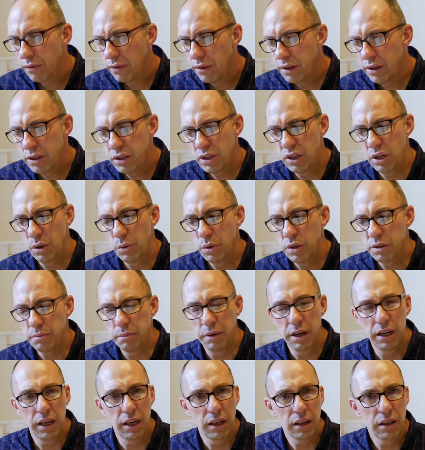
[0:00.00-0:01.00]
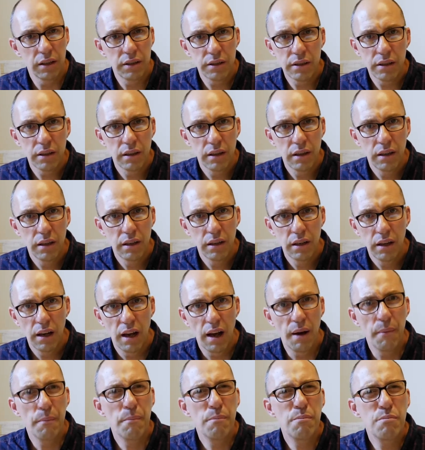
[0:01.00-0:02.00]
This too is meaningless,
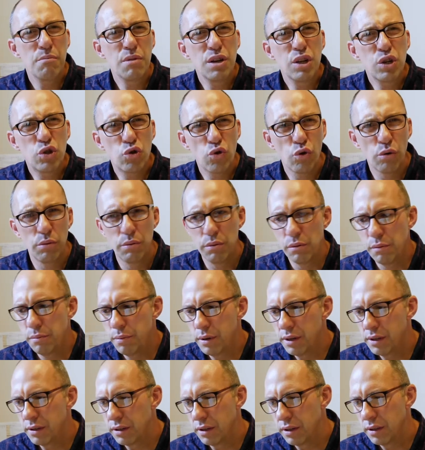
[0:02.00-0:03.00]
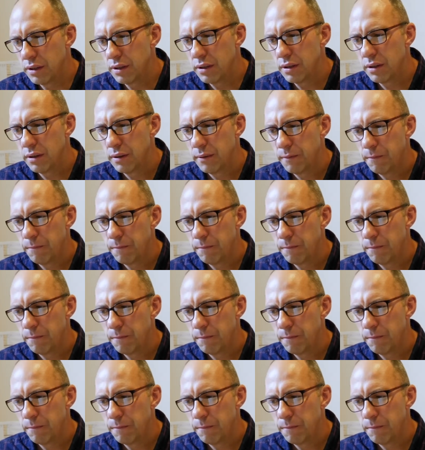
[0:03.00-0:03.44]
a miserable business.